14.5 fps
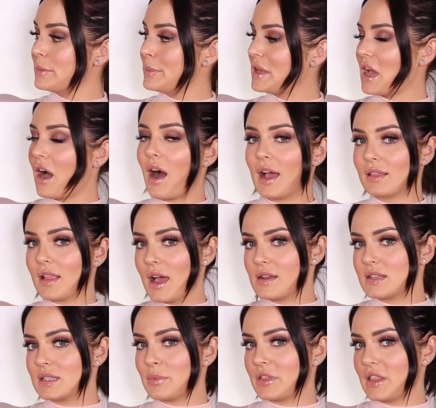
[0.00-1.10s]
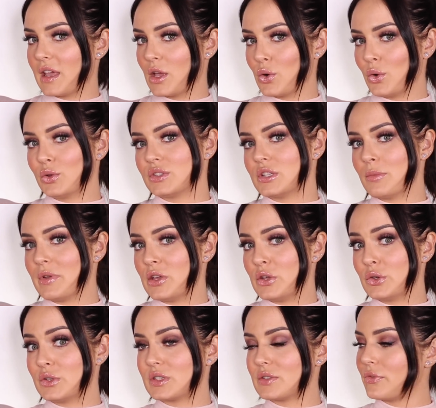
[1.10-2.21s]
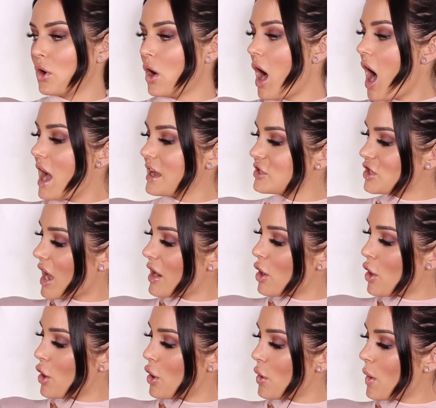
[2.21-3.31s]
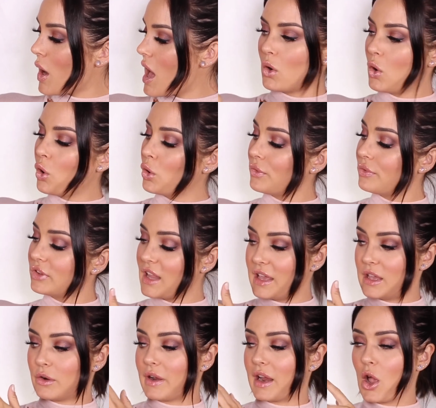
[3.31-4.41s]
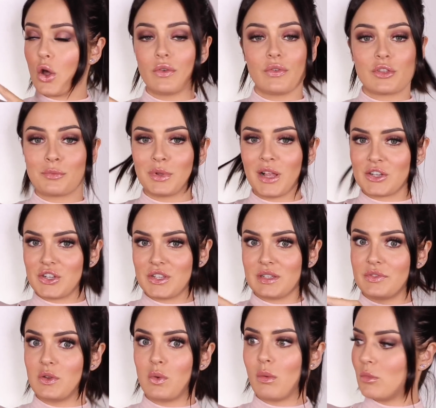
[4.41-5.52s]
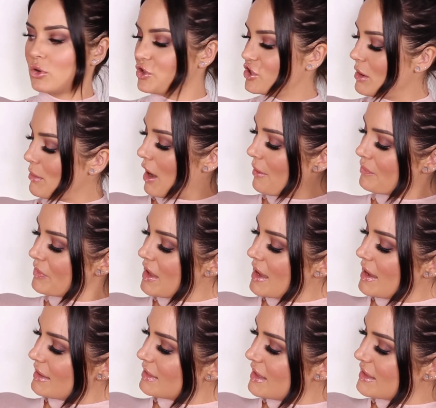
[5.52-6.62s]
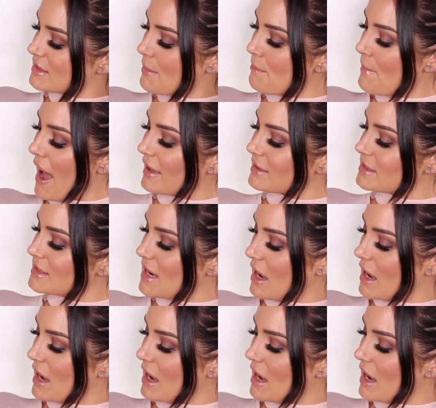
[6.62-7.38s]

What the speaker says: to be highlighters, but they can also be used for eyeshadow or for layering over the blushes if you want more shimmer. These are mattes